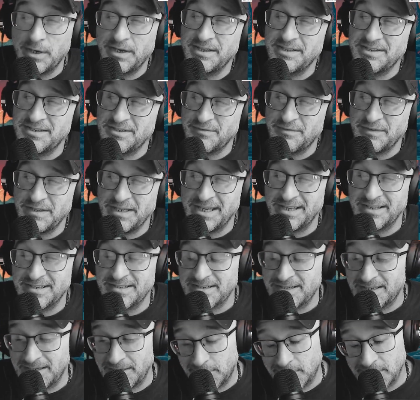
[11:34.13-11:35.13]
is a
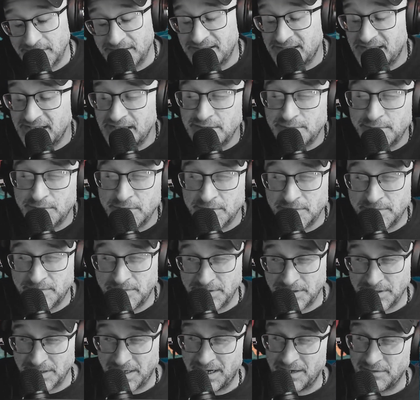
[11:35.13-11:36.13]
VST? Well, that stands for
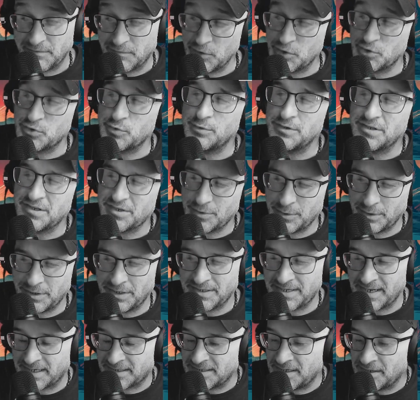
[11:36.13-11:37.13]
Virtual
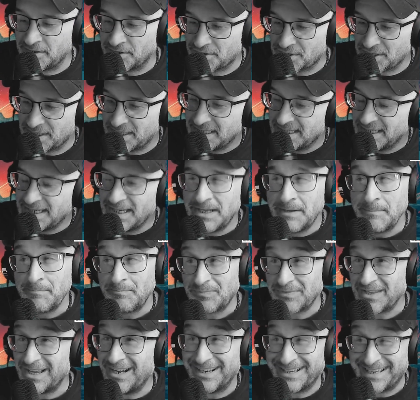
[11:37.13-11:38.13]
Studio Technology.
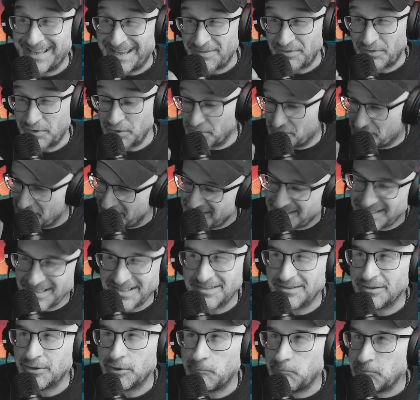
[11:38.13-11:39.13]
Again, they're just
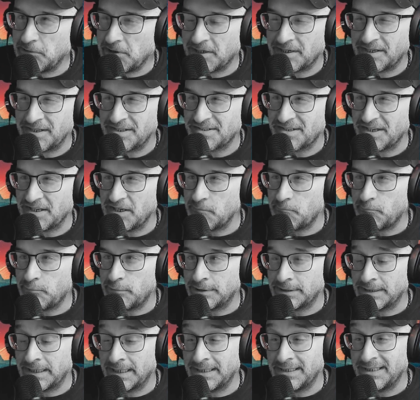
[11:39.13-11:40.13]
these little plugins that you
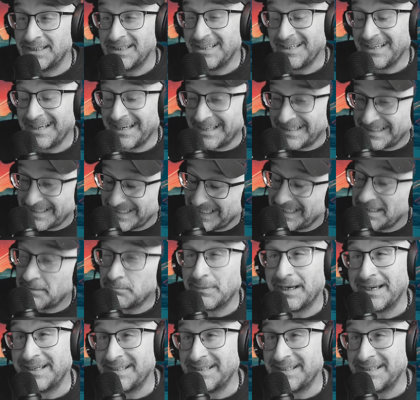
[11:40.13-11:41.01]
put in, and in my